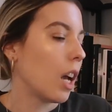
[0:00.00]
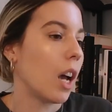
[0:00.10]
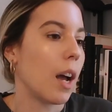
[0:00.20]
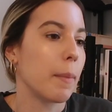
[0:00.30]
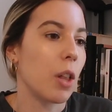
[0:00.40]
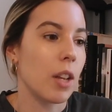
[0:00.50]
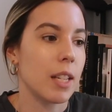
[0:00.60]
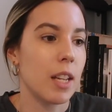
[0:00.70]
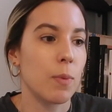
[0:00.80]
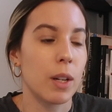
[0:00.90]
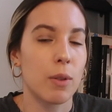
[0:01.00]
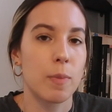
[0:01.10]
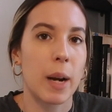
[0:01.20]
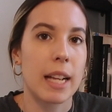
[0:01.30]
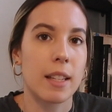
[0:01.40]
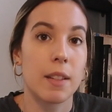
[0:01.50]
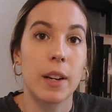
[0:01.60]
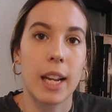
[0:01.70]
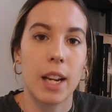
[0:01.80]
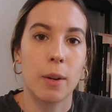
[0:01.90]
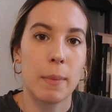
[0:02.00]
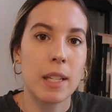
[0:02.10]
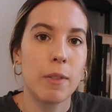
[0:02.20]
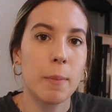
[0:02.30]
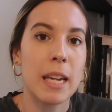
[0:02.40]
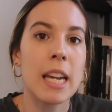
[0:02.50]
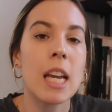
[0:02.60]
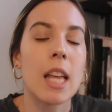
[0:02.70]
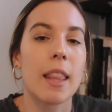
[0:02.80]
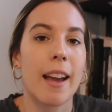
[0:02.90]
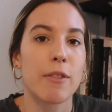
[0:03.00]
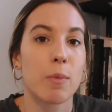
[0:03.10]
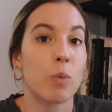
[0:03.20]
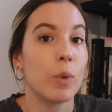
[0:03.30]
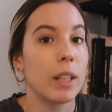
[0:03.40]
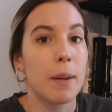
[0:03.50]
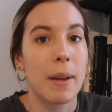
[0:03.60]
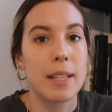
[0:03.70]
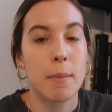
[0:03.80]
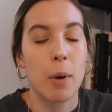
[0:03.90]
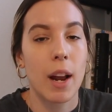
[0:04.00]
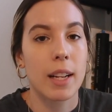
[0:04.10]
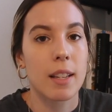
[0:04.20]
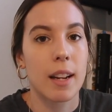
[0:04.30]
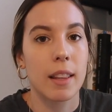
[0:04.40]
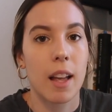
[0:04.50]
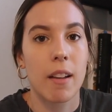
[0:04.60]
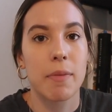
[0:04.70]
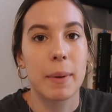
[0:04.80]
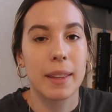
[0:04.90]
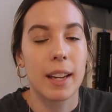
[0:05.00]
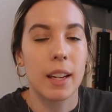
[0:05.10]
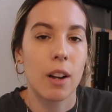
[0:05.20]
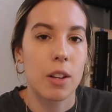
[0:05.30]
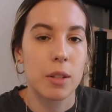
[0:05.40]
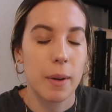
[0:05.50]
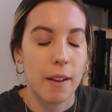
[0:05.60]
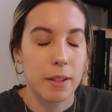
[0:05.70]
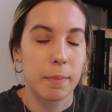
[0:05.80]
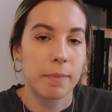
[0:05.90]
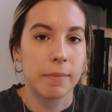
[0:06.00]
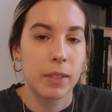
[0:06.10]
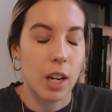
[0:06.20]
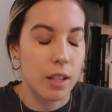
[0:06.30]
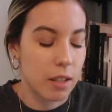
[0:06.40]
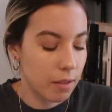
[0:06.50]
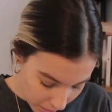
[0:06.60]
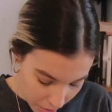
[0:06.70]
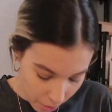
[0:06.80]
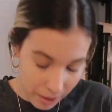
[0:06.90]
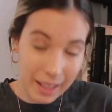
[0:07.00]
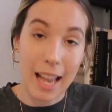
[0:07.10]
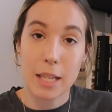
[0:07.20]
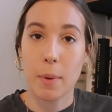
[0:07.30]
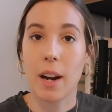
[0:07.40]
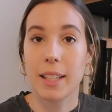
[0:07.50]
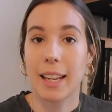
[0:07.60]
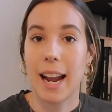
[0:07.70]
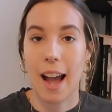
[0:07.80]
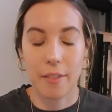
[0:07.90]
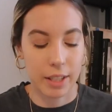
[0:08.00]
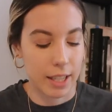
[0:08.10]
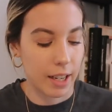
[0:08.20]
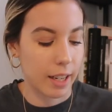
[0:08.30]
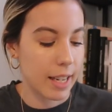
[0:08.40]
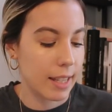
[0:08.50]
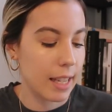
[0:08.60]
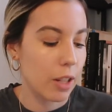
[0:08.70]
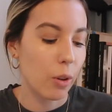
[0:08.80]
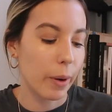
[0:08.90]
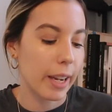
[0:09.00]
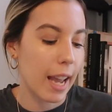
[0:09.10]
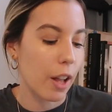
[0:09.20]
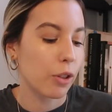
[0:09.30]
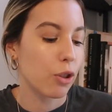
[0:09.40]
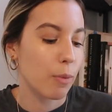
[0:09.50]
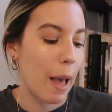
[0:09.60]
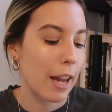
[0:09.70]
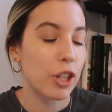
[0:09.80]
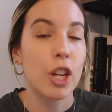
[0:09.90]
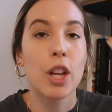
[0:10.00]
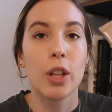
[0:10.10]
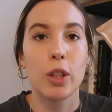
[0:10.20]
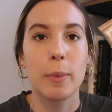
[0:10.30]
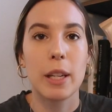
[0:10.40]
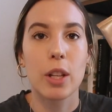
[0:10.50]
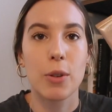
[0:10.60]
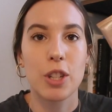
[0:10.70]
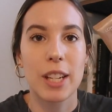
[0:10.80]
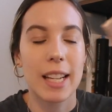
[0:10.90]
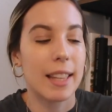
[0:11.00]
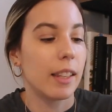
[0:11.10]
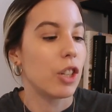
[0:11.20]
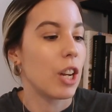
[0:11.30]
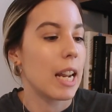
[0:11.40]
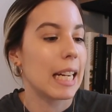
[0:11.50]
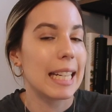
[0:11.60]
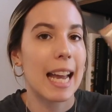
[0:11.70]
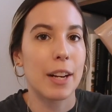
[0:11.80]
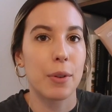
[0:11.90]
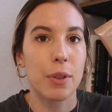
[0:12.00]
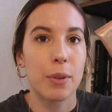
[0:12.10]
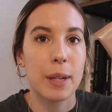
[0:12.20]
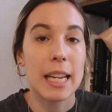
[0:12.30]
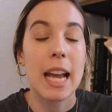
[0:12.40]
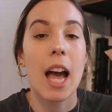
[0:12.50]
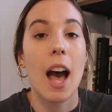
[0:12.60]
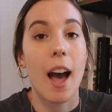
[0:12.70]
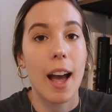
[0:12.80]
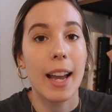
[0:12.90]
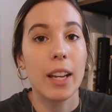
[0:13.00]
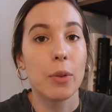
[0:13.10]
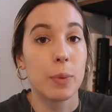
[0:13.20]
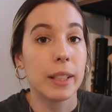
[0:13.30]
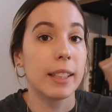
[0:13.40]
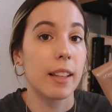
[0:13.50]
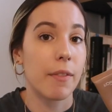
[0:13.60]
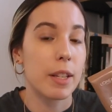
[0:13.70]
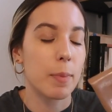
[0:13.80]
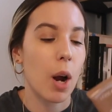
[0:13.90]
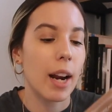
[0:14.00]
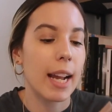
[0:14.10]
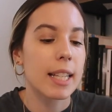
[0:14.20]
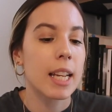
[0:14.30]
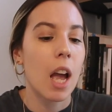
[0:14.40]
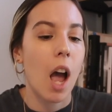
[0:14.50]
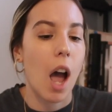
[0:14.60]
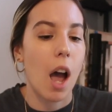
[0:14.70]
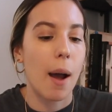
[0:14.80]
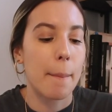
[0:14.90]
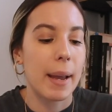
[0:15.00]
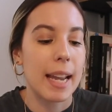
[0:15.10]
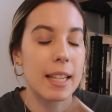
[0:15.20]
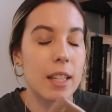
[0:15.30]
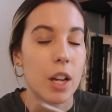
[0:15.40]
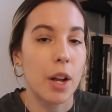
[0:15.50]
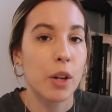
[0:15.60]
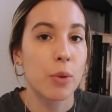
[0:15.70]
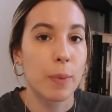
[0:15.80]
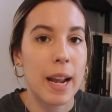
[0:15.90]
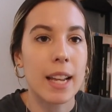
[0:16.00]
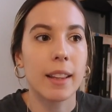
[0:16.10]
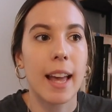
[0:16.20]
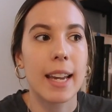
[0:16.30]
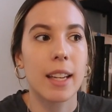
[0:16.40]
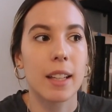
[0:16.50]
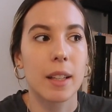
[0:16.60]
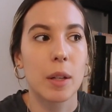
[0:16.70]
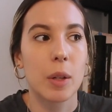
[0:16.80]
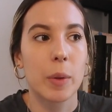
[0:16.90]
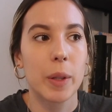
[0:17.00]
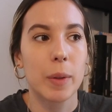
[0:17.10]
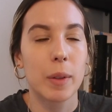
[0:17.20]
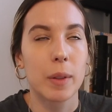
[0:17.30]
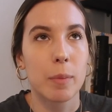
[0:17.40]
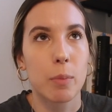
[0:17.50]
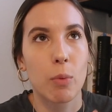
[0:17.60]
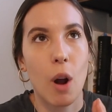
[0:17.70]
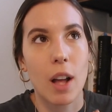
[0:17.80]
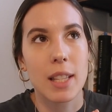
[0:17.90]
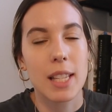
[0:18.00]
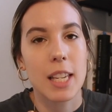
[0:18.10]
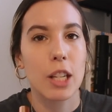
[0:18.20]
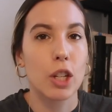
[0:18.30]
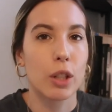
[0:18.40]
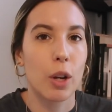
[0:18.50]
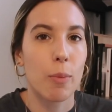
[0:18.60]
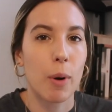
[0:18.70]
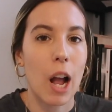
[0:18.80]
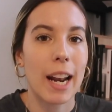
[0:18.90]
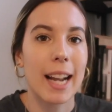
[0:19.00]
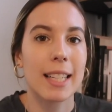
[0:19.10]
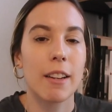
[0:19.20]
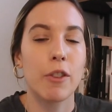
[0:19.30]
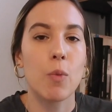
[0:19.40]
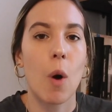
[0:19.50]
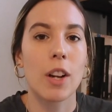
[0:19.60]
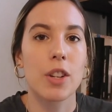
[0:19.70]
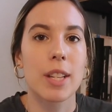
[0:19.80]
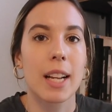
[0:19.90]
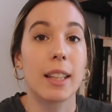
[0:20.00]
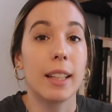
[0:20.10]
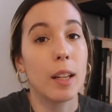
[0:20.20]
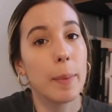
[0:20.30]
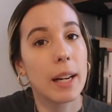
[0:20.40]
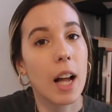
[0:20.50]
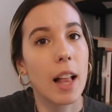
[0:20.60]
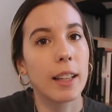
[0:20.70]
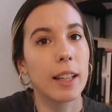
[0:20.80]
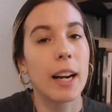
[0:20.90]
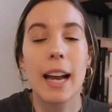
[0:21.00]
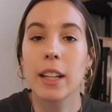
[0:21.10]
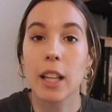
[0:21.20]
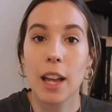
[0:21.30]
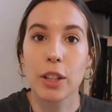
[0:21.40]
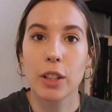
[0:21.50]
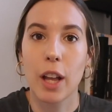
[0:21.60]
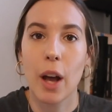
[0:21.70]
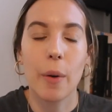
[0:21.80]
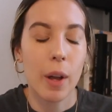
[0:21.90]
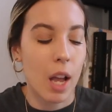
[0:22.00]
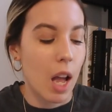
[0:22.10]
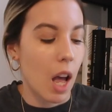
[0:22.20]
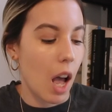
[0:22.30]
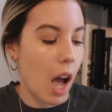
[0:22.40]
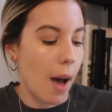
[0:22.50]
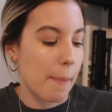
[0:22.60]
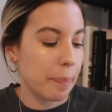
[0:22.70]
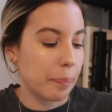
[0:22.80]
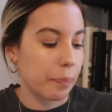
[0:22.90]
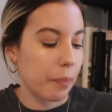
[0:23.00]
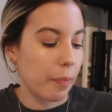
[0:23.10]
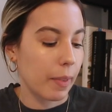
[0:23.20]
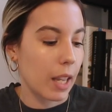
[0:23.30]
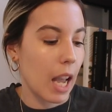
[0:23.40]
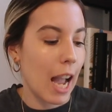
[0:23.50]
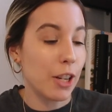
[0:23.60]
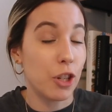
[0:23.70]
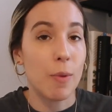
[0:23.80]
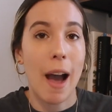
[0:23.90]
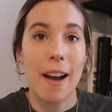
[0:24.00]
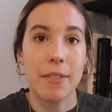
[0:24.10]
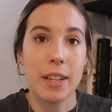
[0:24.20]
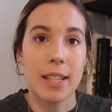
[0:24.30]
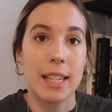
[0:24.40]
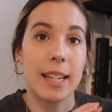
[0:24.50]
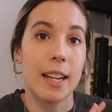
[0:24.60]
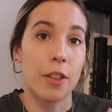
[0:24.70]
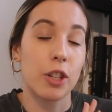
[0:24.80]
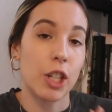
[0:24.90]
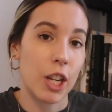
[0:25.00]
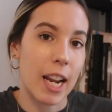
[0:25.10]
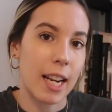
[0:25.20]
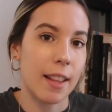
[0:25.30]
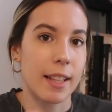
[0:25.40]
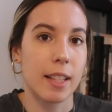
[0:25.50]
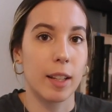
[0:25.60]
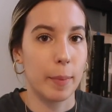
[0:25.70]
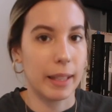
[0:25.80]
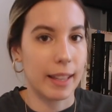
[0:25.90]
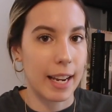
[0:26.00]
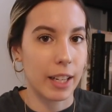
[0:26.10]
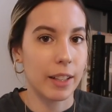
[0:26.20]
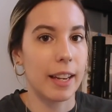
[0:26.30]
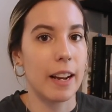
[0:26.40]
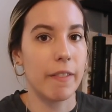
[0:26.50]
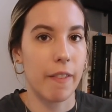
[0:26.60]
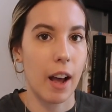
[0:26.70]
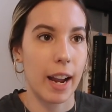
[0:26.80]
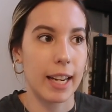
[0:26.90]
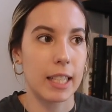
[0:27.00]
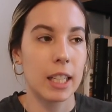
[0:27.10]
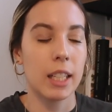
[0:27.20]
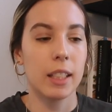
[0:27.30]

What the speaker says: Glossier is one of those brands that's very hit or miss for me. They have some really amazing products that I love, but they also have some duds. So the last product that I have in here is the L'Oreal True Match Lumi Glotion in the shade 903. I really love this product. It's a great like bronzy glow product if you want just like a little bit of color and a lot of glow. I do have this in another shade that's a little bit lighter that I find